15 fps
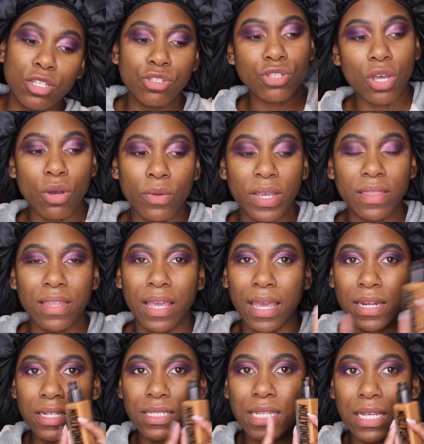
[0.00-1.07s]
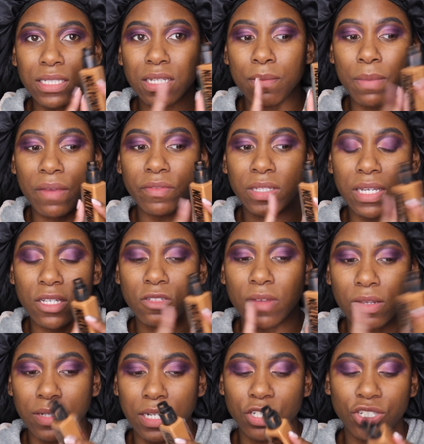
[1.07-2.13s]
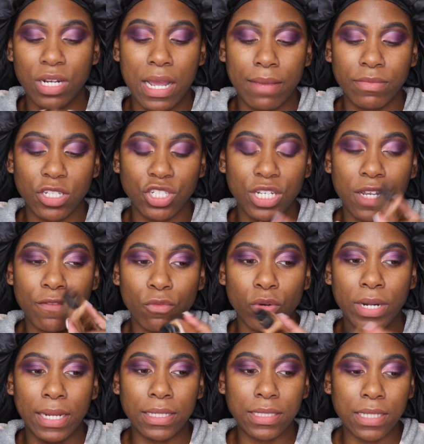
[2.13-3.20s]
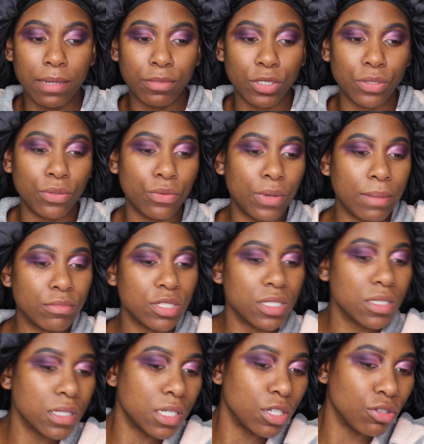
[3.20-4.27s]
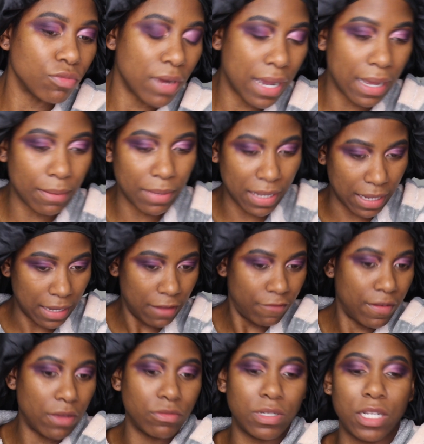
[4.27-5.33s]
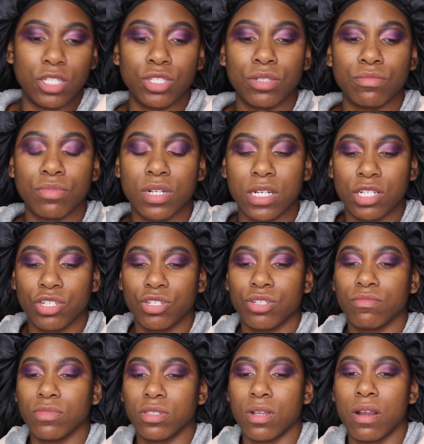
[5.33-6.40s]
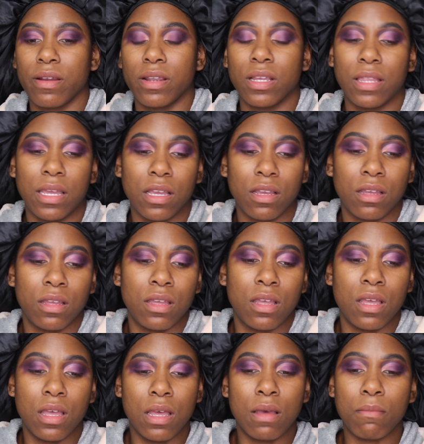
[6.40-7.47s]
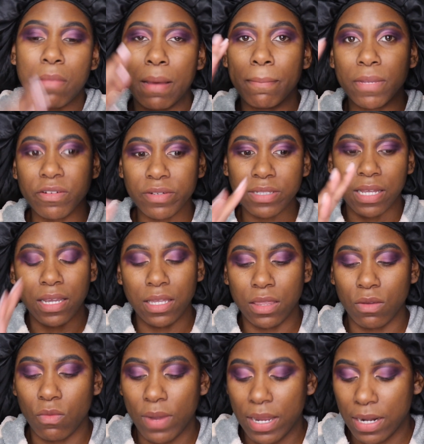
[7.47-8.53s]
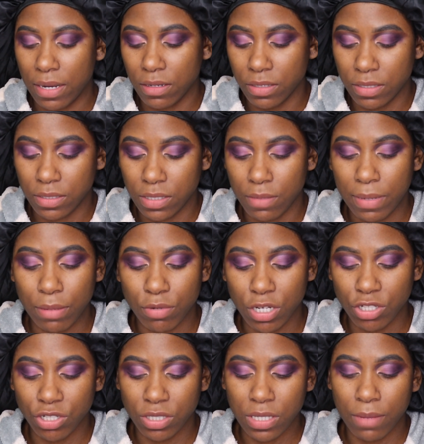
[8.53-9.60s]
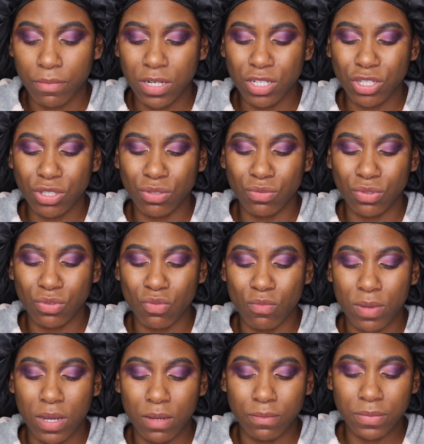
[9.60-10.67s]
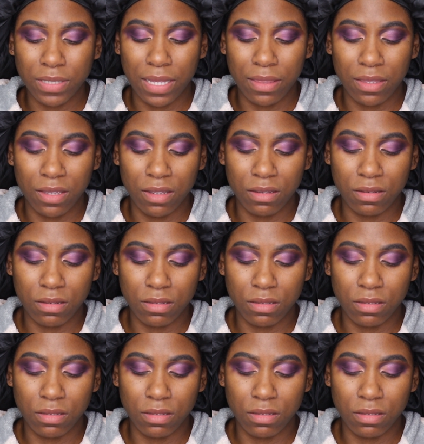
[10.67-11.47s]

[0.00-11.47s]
So in the Anastasia Beverly Hills foundation, I'm the shade 490W. I'm just gonna grab a foundation brush. I'm sorry, like my mirror's like in the way and I couldn't see my brushes. I'm gonna just do 2 pumps, I think.